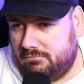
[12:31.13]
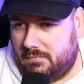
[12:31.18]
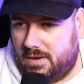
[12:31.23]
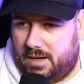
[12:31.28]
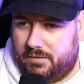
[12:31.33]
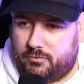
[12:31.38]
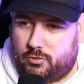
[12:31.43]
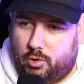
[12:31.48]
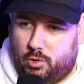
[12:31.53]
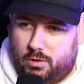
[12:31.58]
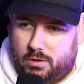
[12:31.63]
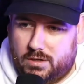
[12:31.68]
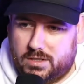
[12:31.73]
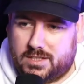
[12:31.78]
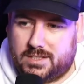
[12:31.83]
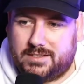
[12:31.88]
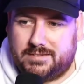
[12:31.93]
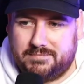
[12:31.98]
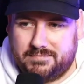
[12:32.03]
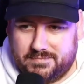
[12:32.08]
Of
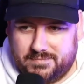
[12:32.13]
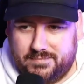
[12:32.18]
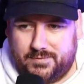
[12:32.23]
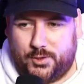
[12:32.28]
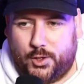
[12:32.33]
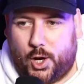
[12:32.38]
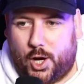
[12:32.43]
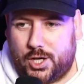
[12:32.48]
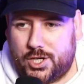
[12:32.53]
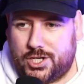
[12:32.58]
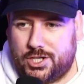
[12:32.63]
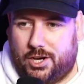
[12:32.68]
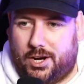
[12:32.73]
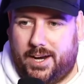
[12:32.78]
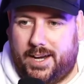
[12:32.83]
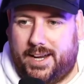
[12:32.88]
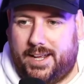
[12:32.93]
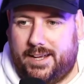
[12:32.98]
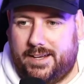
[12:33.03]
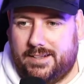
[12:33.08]
course, not
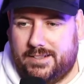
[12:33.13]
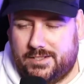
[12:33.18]
shiny,